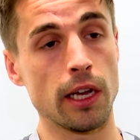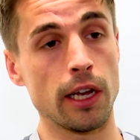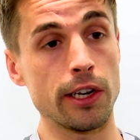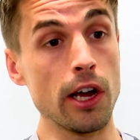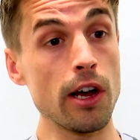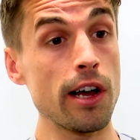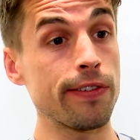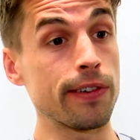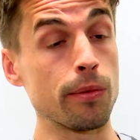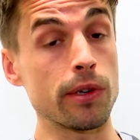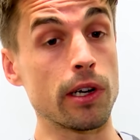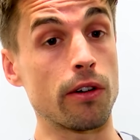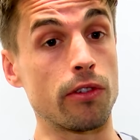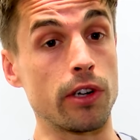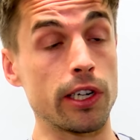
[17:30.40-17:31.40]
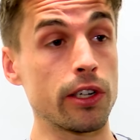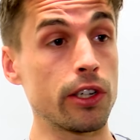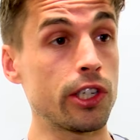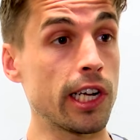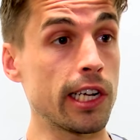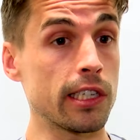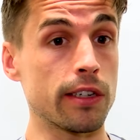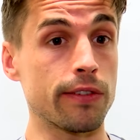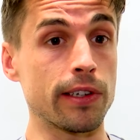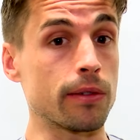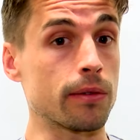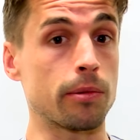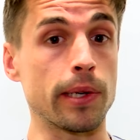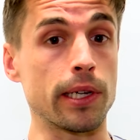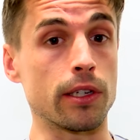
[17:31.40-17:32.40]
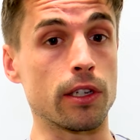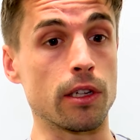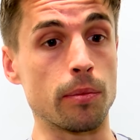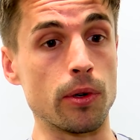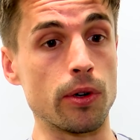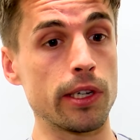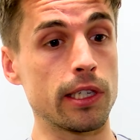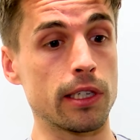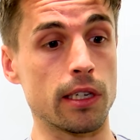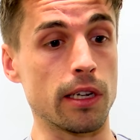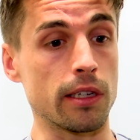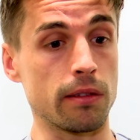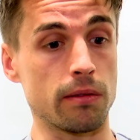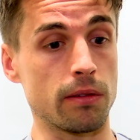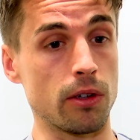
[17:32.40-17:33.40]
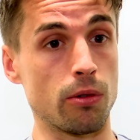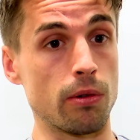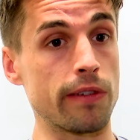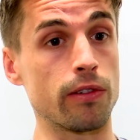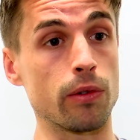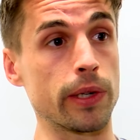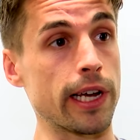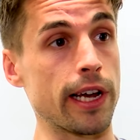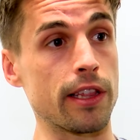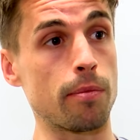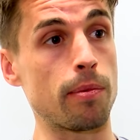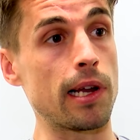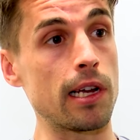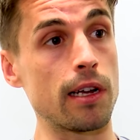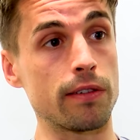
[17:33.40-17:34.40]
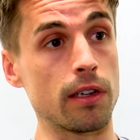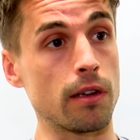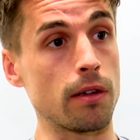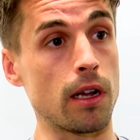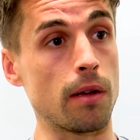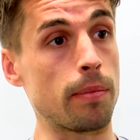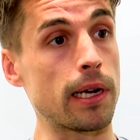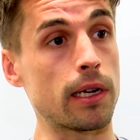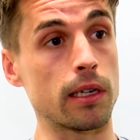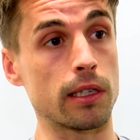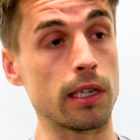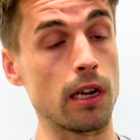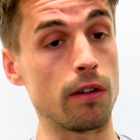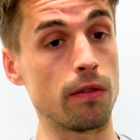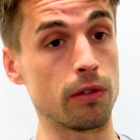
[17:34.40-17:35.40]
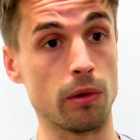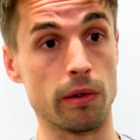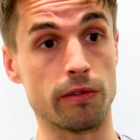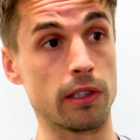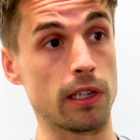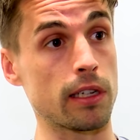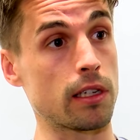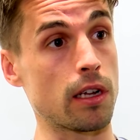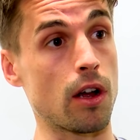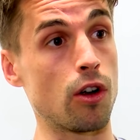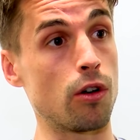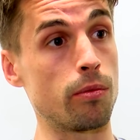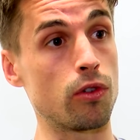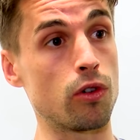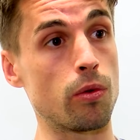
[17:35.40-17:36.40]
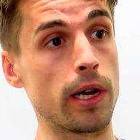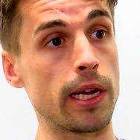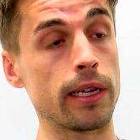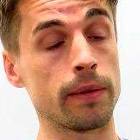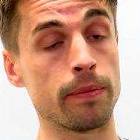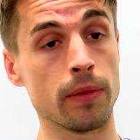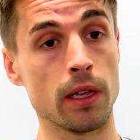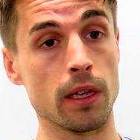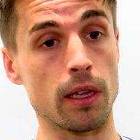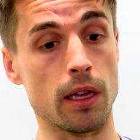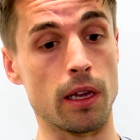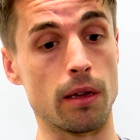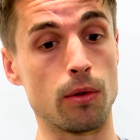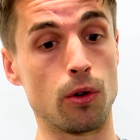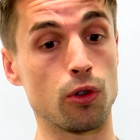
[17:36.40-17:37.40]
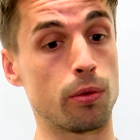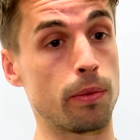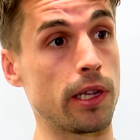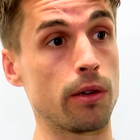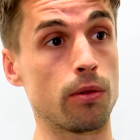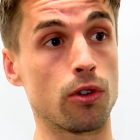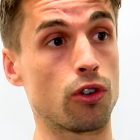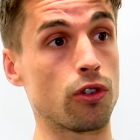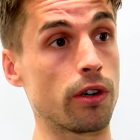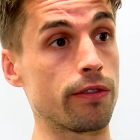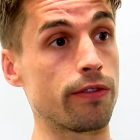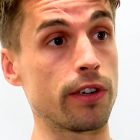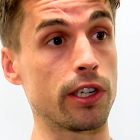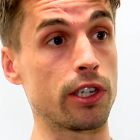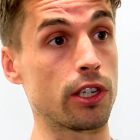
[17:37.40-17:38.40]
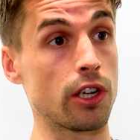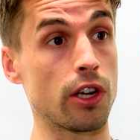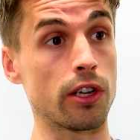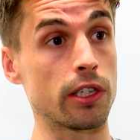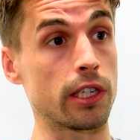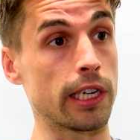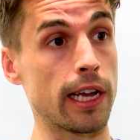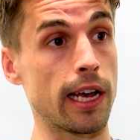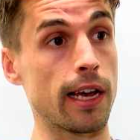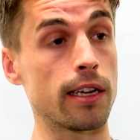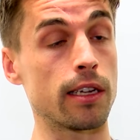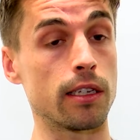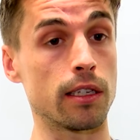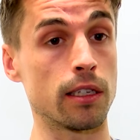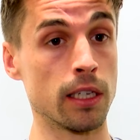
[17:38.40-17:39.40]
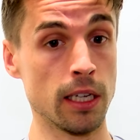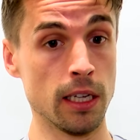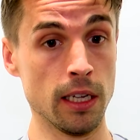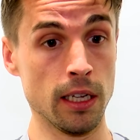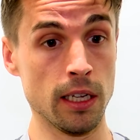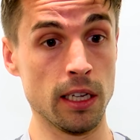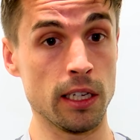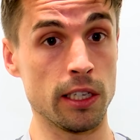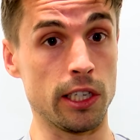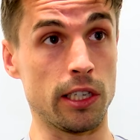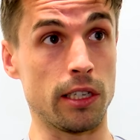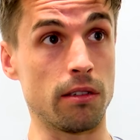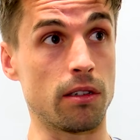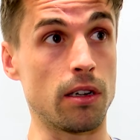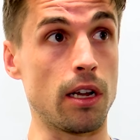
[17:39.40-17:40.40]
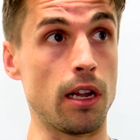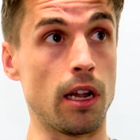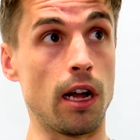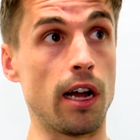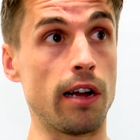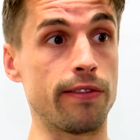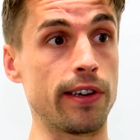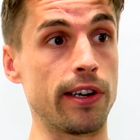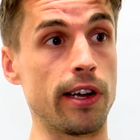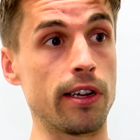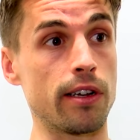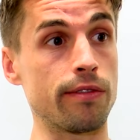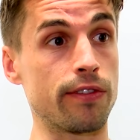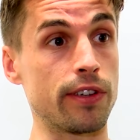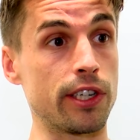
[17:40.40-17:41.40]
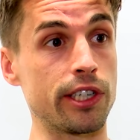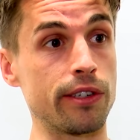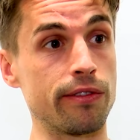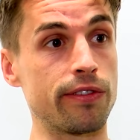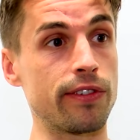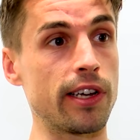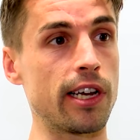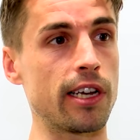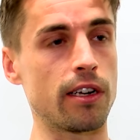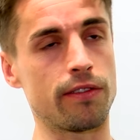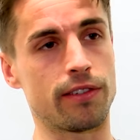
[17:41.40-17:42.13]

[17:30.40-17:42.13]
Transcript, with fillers: No, I think we've got a really good chance. I think speaking to the boys, it's like whoever we get in the playoffs, i I'll back ourselves, whether that's at home or away. Uh, ultimately, you want to try and finish as high as you can, and you still got half an eye on finishing third.